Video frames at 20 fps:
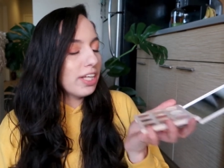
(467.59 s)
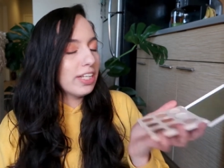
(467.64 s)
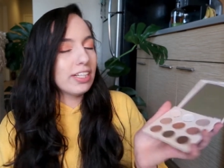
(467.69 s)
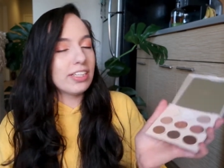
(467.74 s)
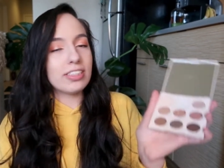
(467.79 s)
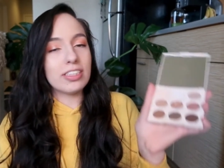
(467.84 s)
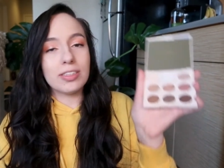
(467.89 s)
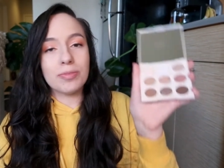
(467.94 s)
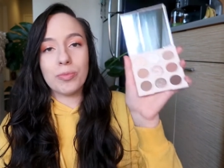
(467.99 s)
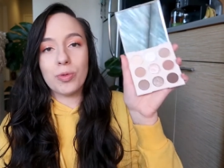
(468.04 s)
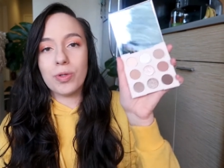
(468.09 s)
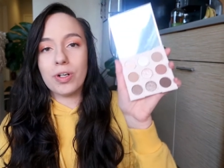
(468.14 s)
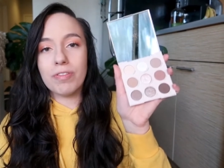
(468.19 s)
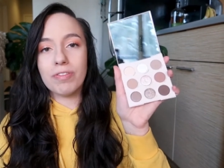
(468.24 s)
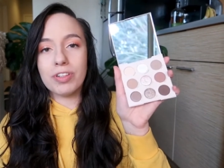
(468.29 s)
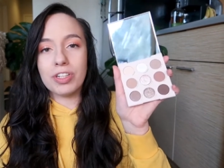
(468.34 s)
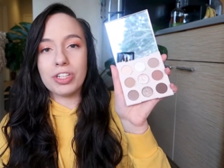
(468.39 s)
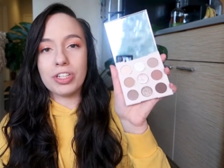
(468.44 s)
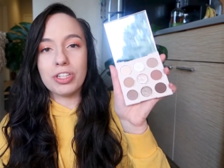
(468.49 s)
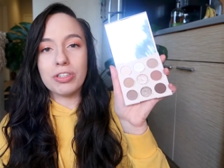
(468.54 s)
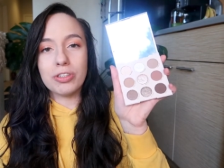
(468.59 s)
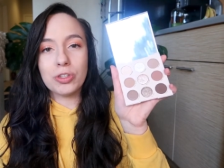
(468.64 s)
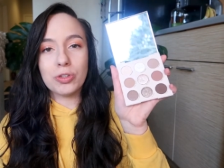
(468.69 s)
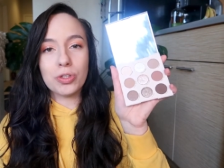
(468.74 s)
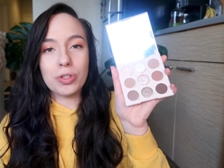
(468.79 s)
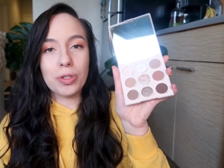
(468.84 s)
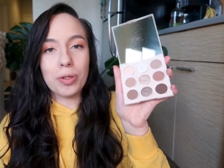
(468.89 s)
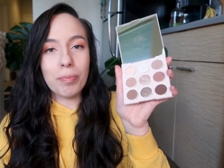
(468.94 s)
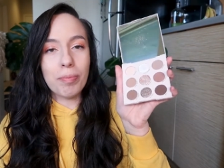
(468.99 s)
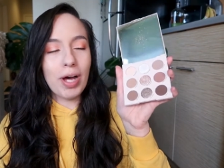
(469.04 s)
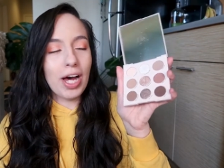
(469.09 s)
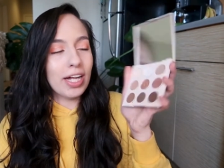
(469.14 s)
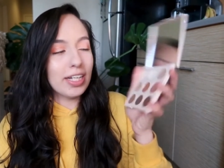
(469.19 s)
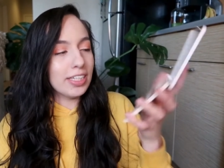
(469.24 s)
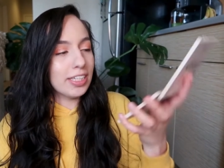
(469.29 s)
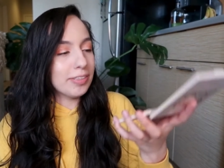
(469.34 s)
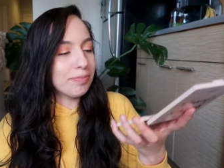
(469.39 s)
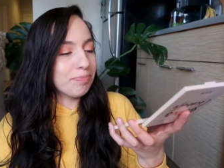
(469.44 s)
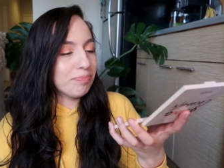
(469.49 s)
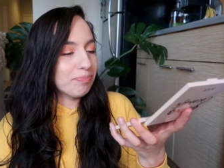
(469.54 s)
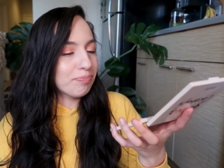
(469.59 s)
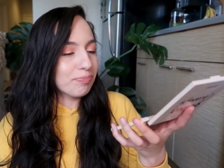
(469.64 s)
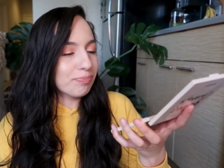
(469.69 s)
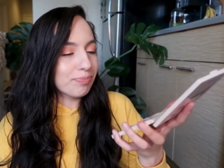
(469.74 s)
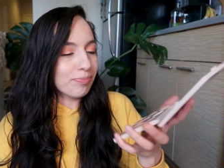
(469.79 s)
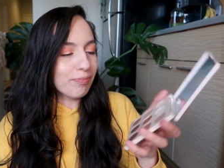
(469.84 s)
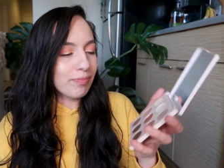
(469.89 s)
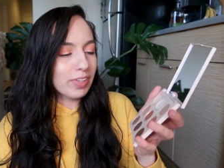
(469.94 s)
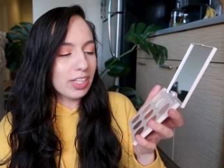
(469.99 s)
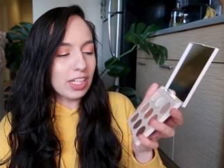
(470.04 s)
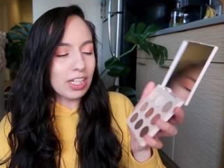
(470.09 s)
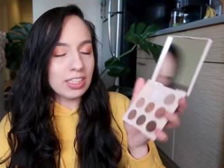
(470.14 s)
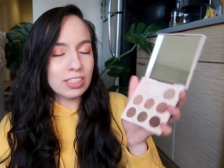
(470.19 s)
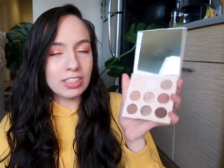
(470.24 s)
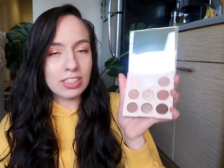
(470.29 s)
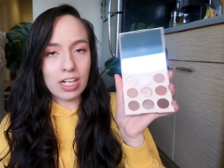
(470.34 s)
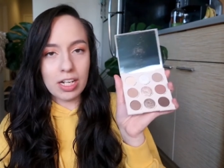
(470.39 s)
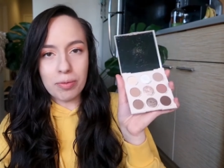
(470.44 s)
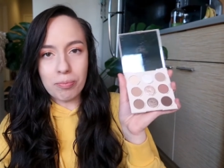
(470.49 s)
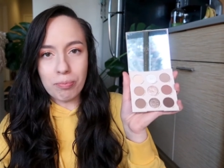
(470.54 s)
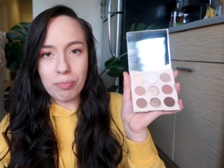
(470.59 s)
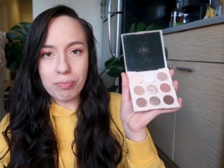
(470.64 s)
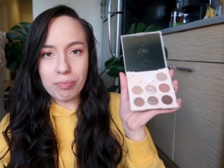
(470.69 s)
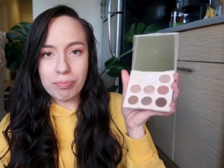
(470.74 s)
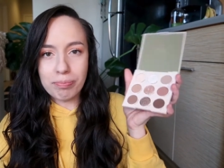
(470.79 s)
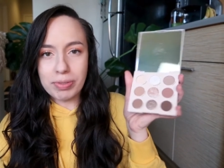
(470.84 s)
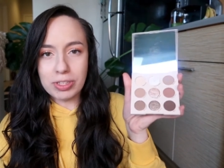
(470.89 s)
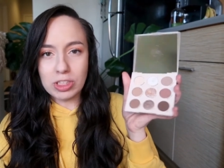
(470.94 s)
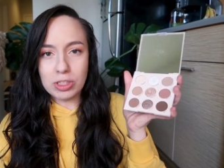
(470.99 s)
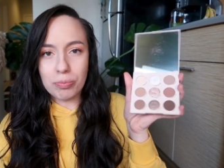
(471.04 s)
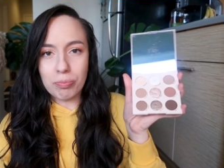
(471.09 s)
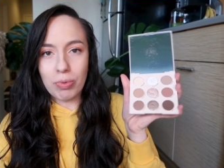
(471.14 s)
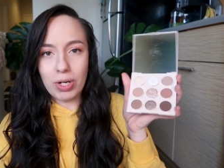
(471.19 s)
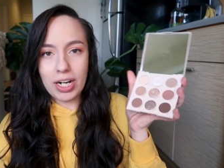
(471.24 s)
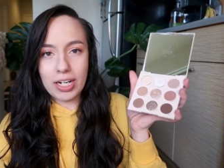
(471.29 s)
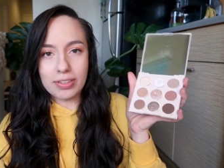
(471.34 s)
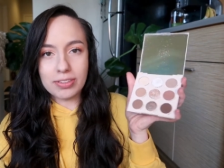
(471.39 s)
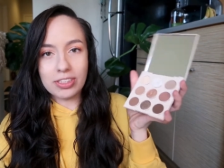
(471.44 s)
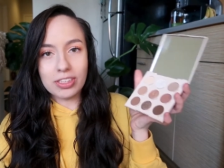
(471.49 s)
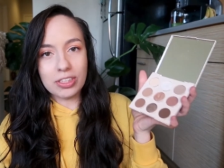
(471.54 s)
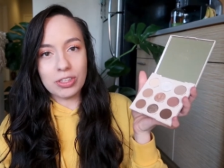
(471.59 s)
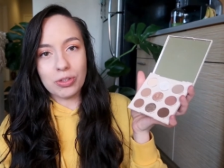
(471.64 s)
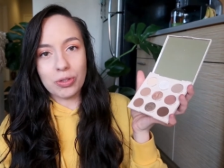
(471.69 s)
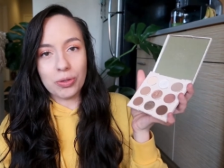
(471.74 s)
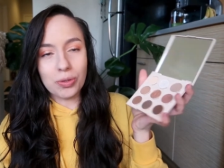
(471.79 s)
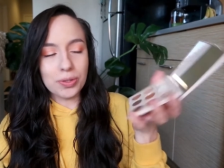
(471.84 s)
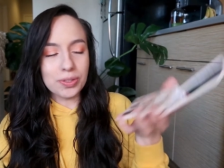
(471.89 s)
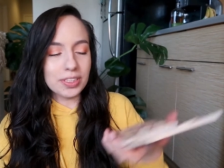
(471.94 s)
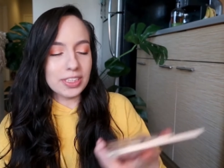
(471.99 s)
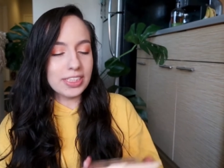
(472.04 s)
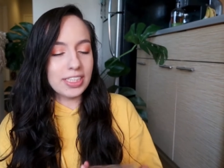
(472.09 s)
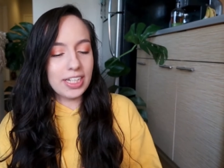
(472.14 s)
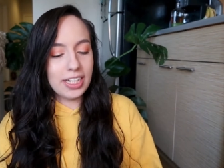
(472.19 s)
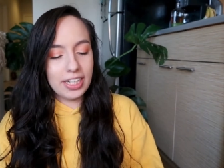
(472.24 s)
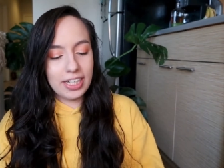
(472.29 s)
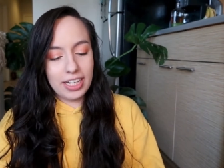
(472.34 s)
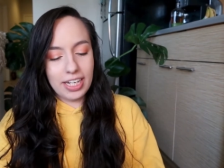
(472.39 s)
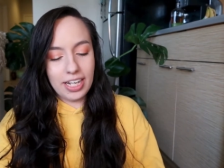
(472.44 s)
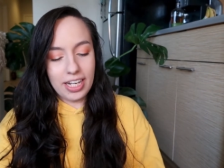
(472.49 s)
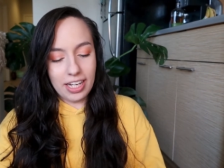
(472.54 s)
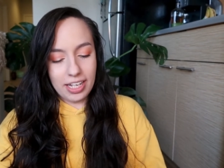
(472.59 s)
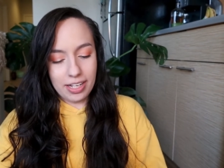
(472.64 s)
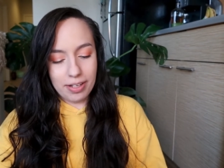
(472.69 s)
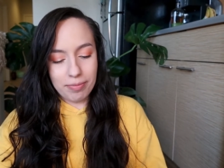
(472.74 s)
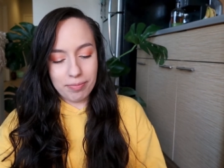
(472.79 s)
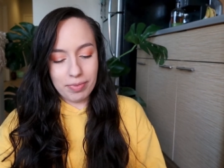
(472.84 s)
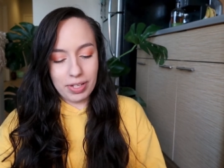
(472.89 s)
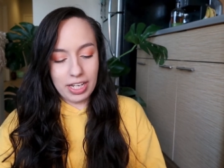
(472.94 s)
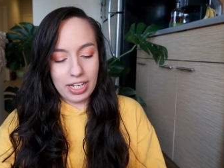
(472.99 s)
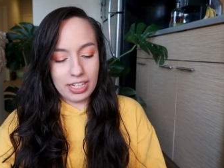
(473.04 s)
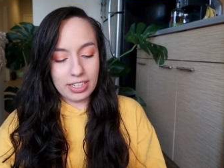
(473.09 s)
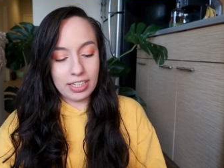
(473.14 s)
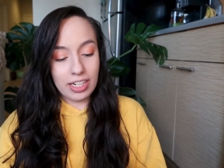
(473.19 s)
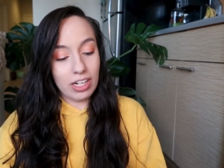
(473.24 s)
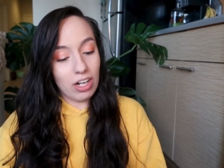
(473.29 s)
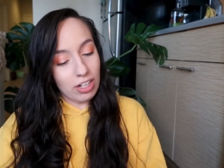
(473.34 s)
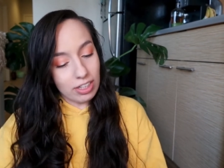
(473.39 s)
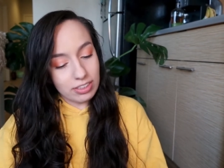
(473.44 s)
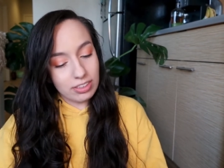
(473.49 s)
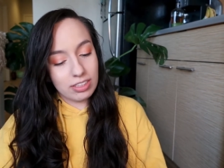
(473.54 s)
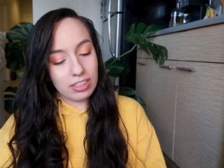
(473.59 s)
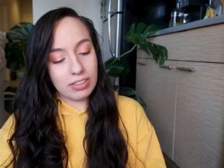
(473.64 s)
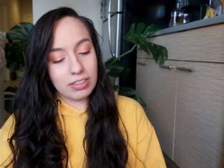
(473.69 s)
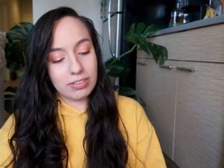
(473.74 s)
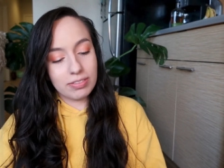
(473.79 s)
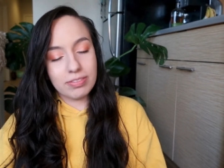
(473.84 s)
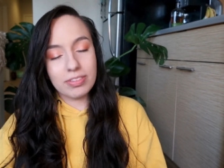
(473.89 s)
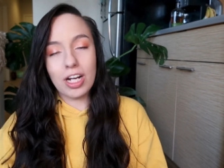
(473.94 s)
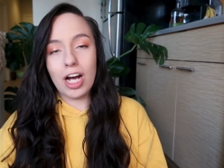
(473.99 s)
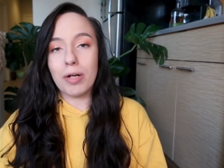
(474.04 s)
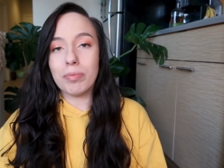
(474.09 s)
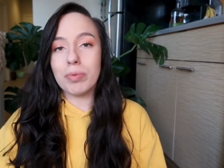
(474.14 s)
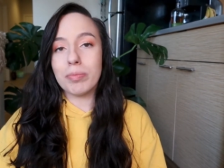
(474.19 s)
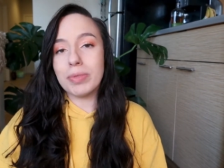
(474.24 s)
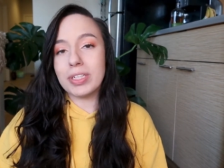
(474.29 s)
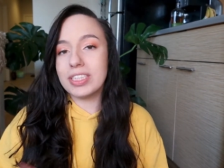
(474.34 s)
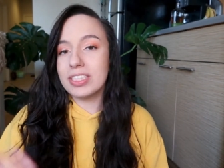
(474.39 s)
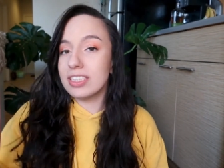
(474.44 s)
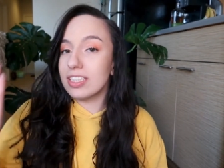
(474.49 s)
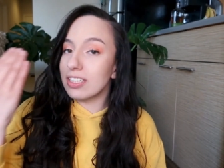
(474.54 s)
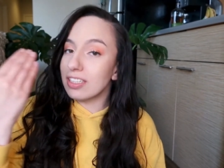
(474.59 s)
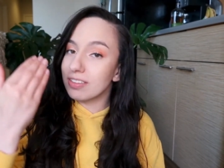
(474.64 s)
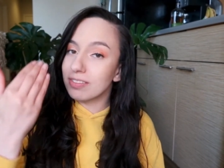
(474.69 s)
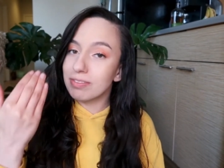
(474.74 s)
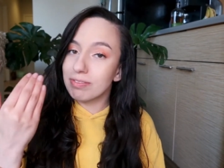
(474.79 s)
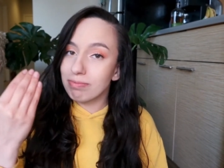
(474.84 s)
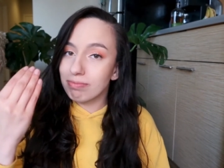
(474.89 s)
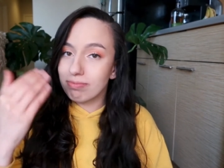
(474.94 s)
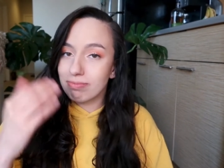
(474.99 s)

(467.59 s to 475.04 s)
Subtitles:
This is more of a neutral palette. It's got a bunch of browns and golds. And I also complemented